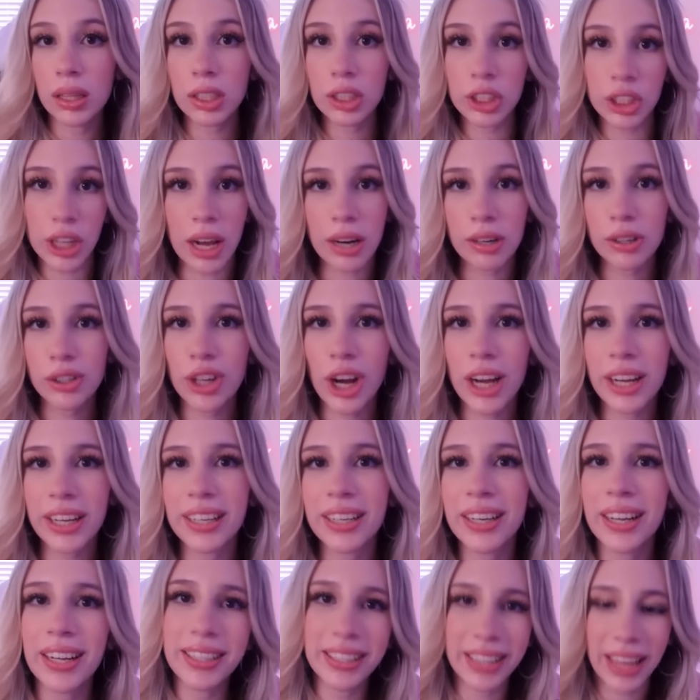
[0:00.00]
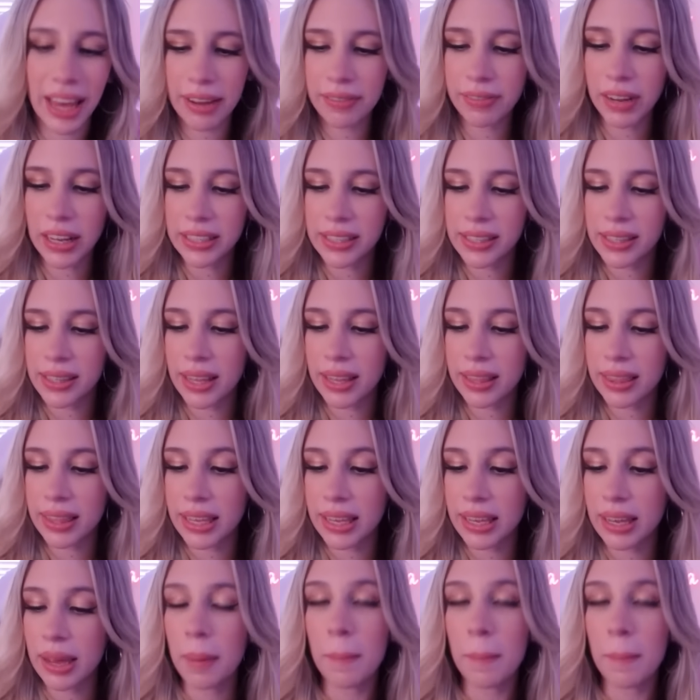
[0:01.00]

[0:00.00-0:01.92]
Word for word: The shadow dragon gave us the